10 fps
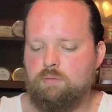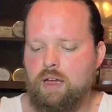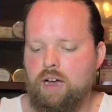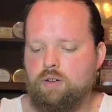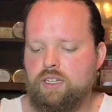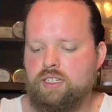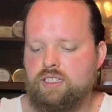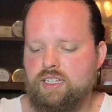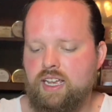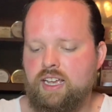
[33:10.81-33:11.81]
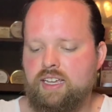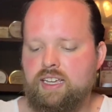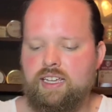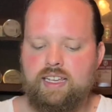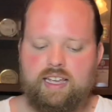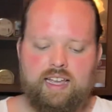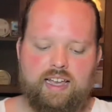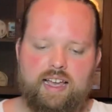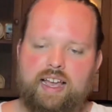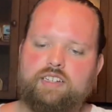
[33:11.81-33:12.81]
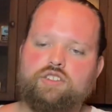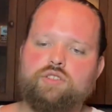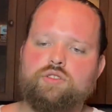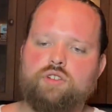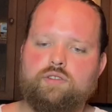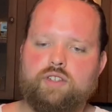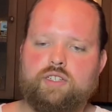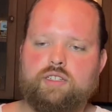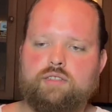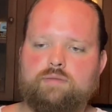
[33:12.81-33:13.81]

bowing and saying, At your service.